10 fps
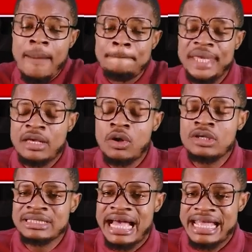
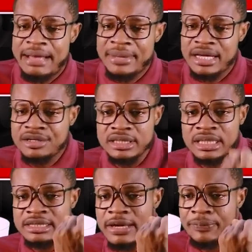Because I am
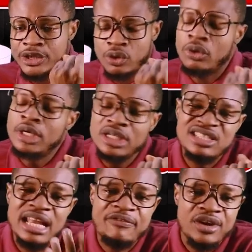increasing temperature, is
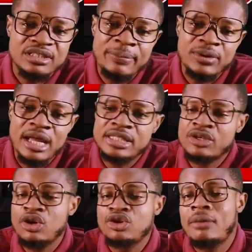that like, for example, when I
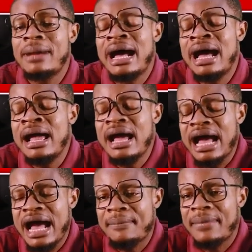take your normal
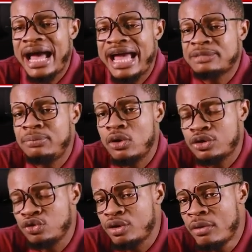ice block,
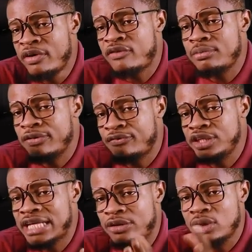you remove it from the
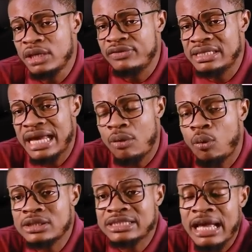fridge and you leave it down.
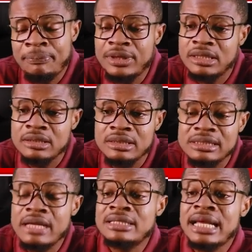What's happening?
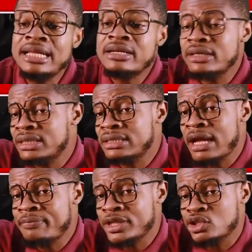There is an increase in
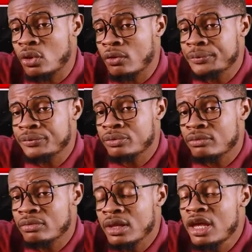temperature.
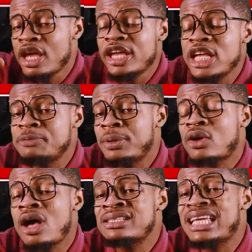It's
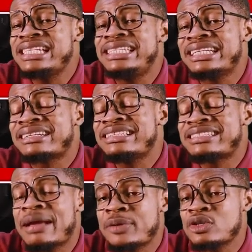because they decrease
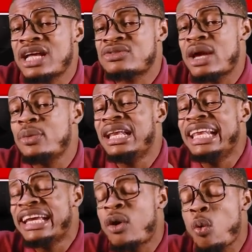temperature. That's why with
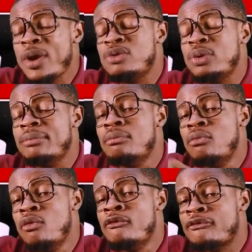liquid, we
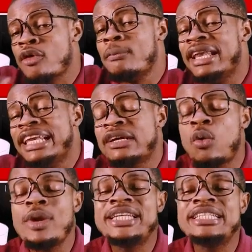move from
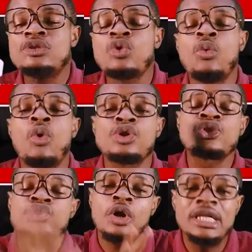liquid into what?
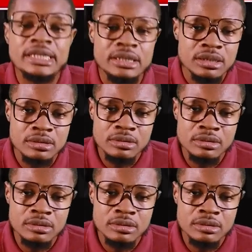Solid.